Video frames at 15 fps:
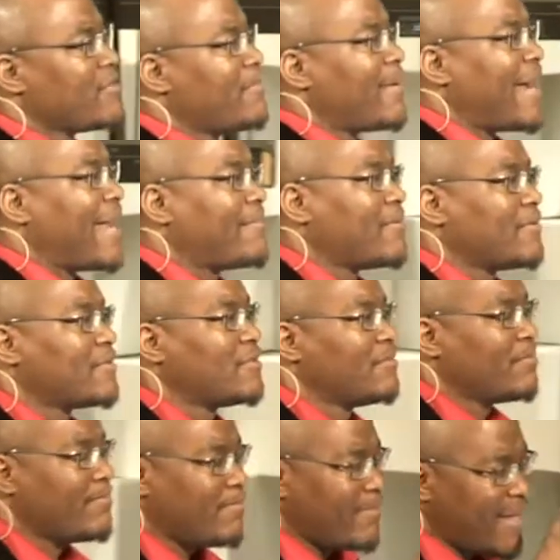your Bibles,
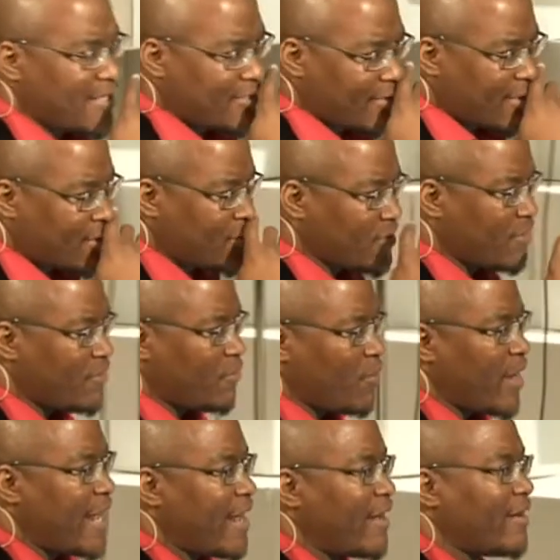make sure that you're
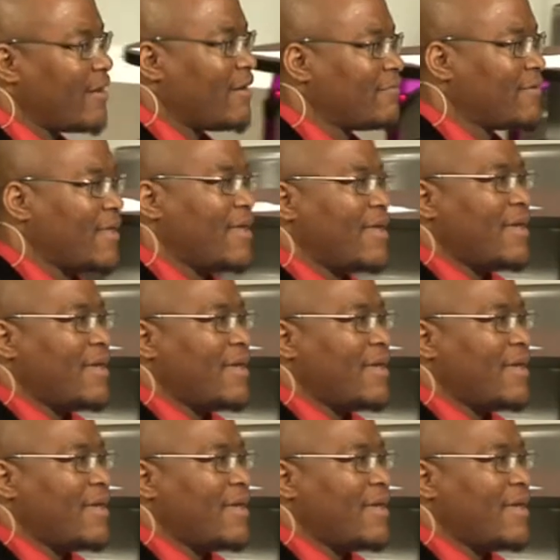aware of